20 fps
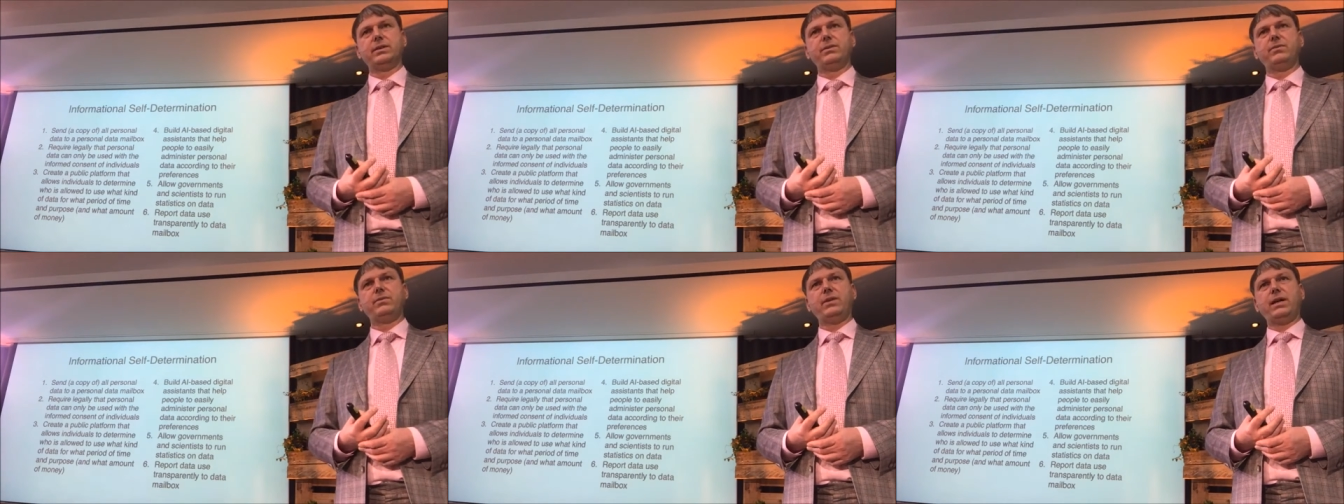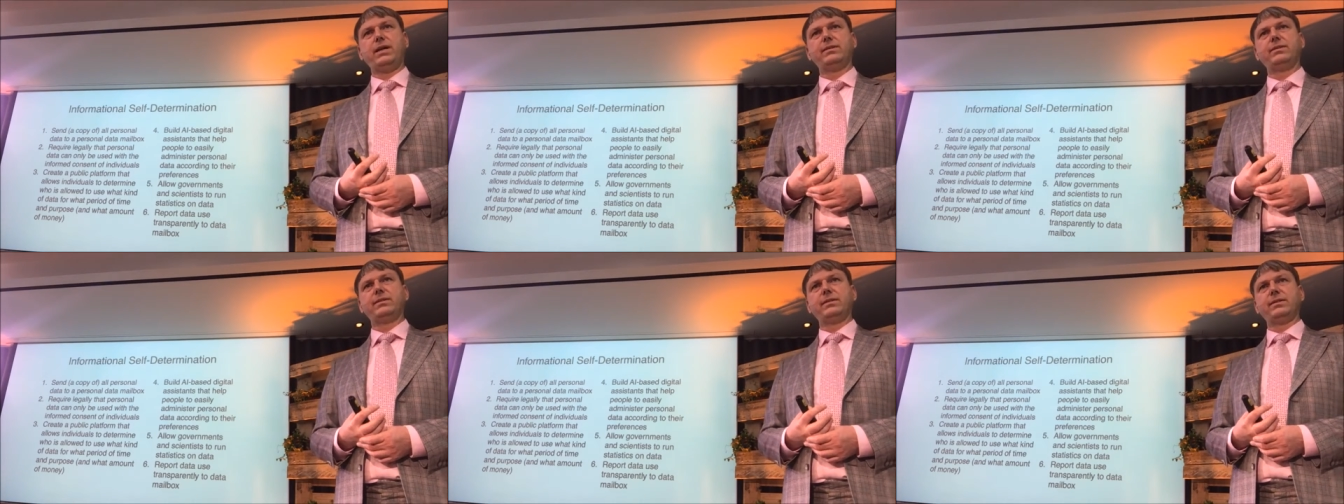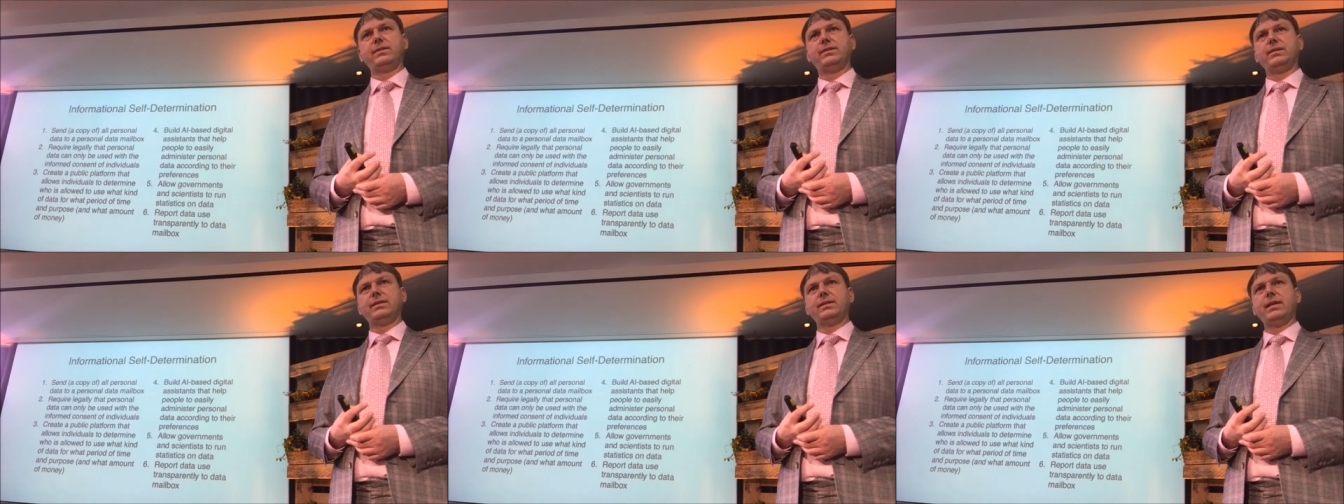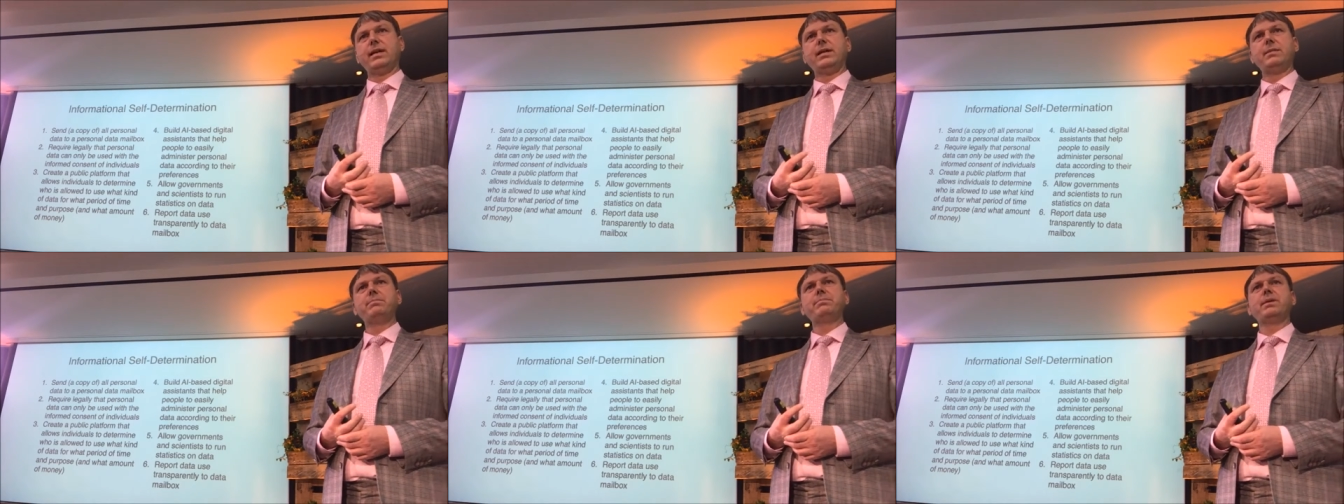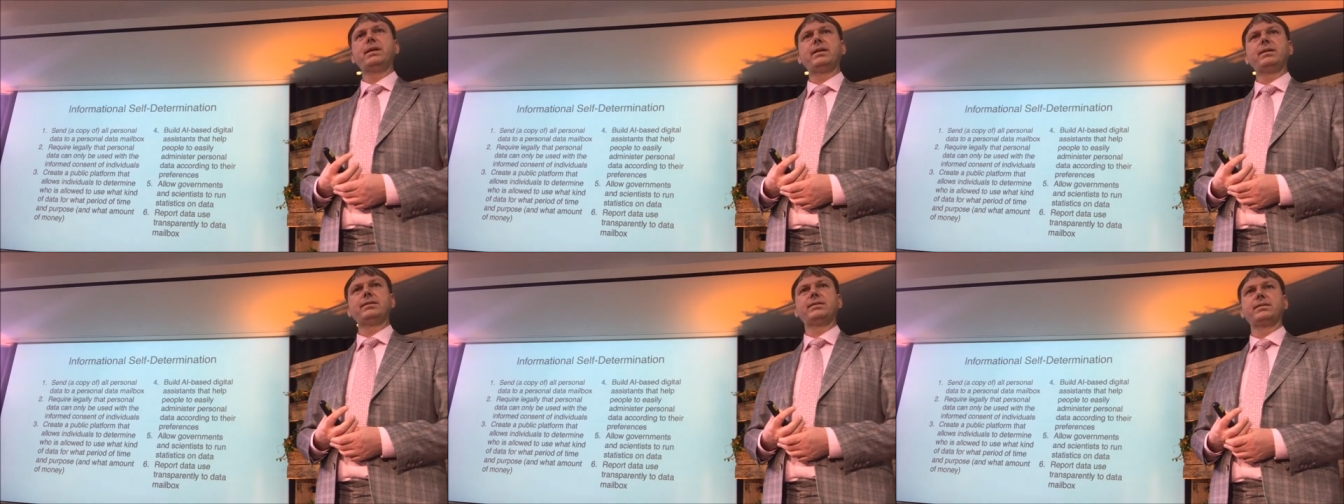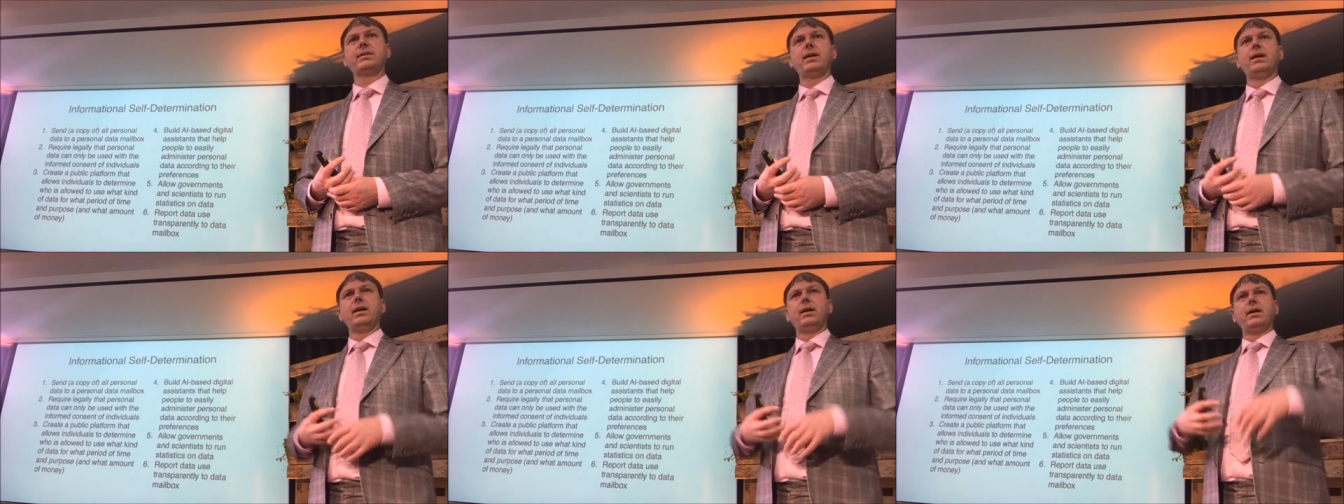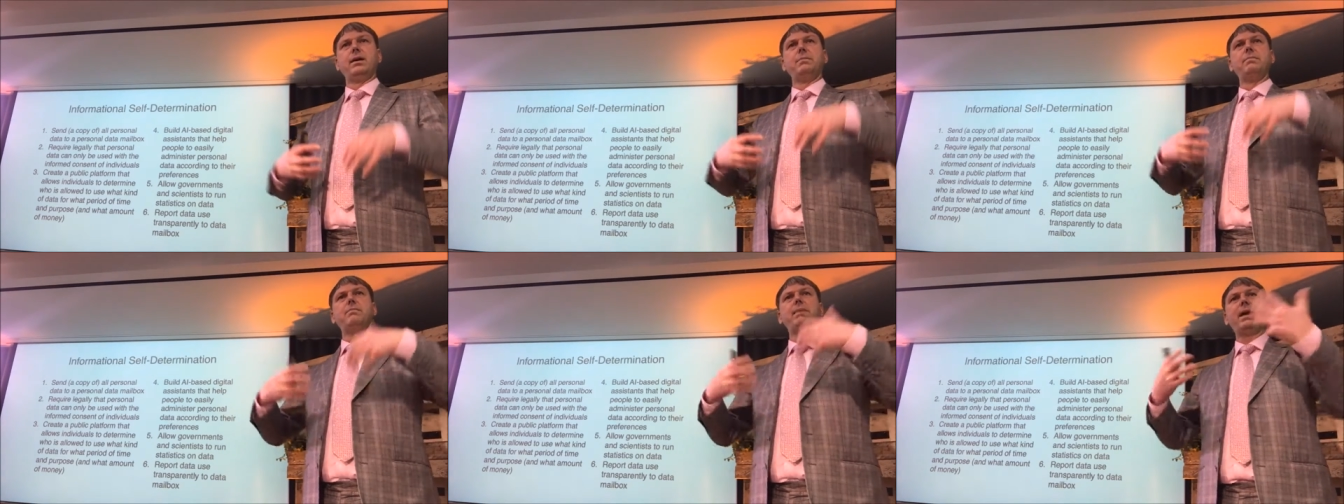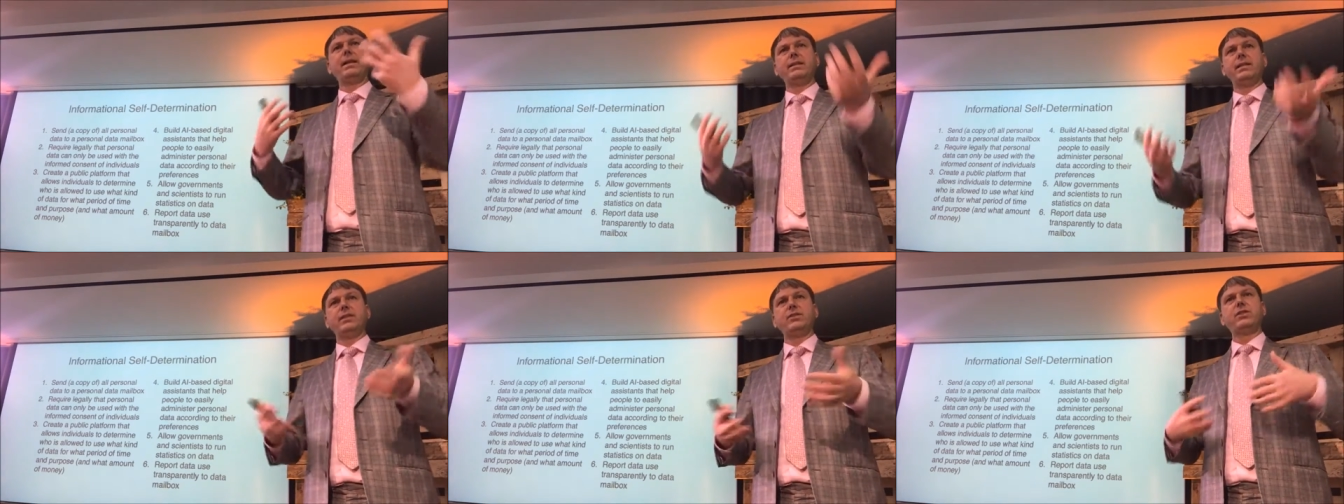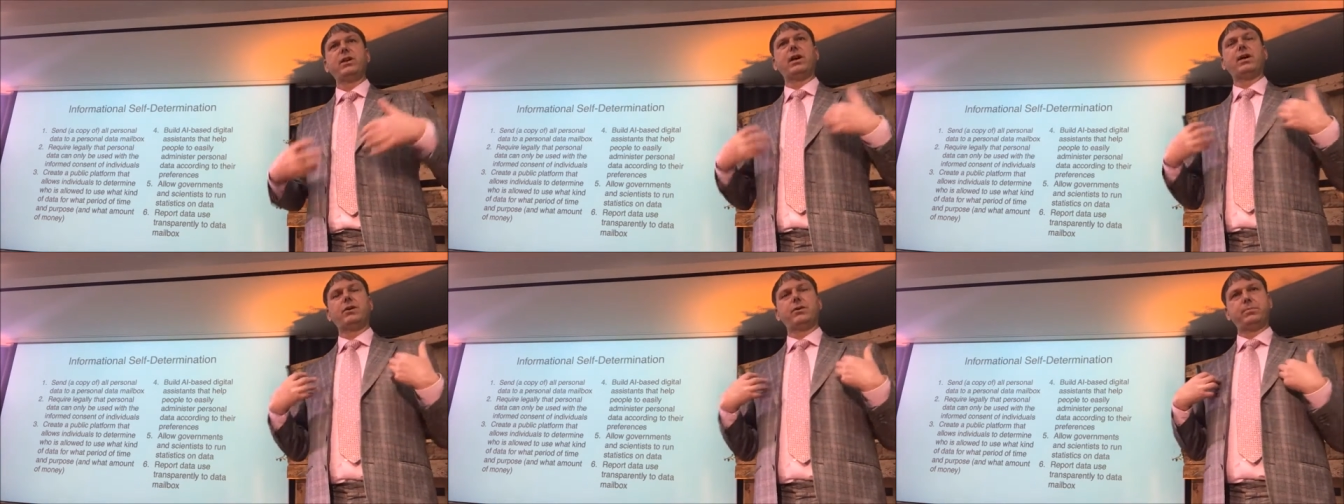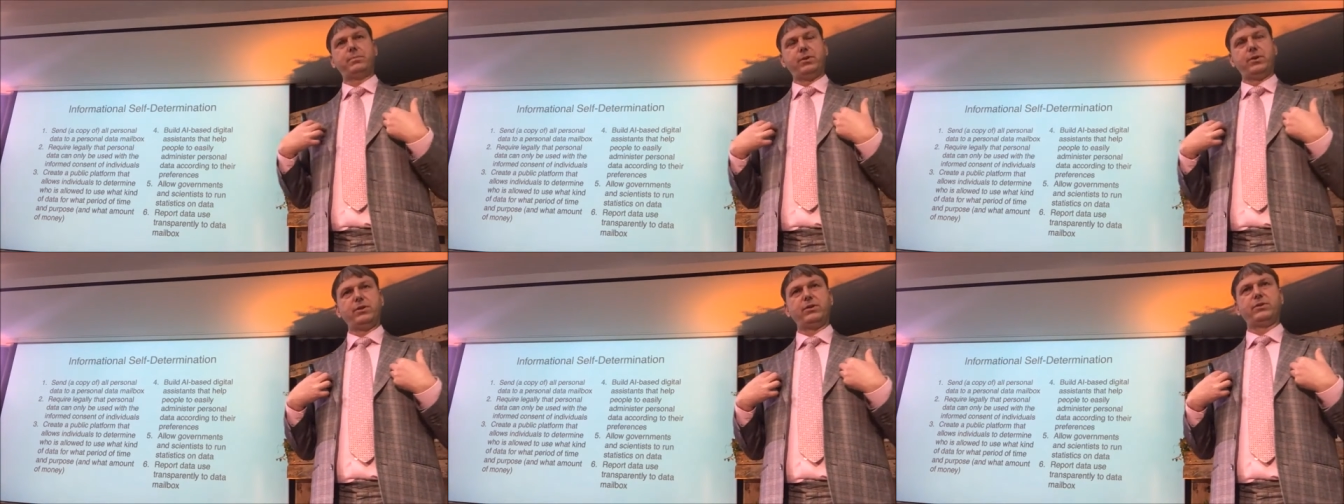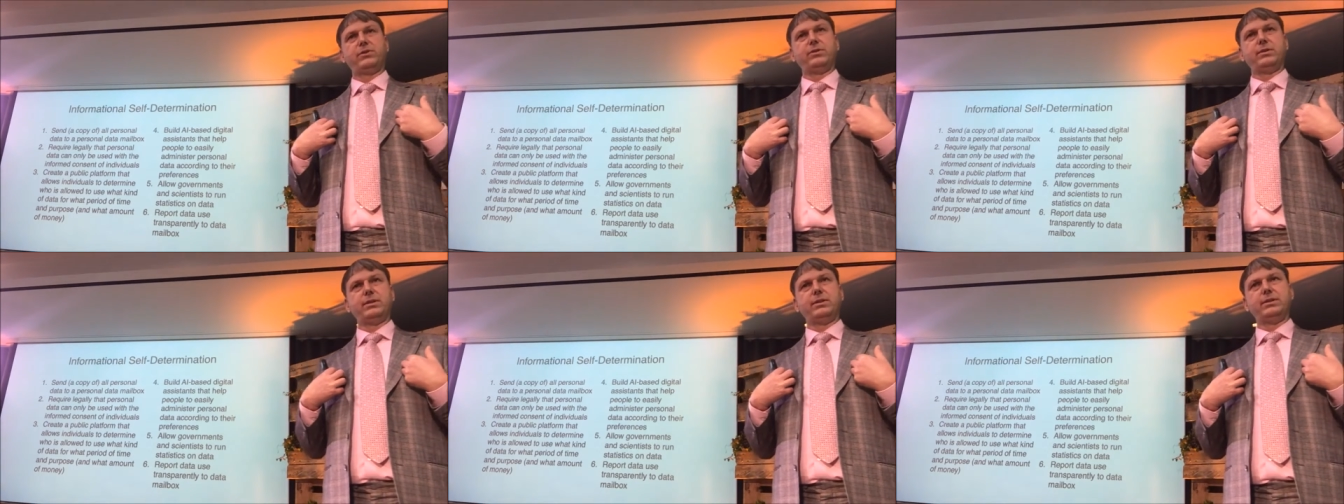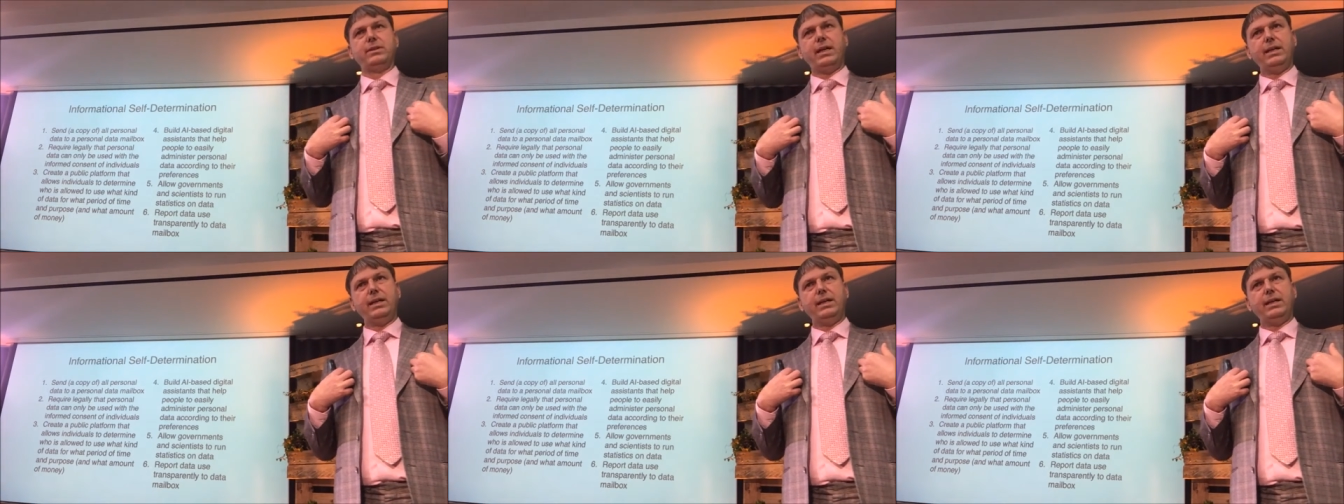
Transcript: devices that help us manage our personal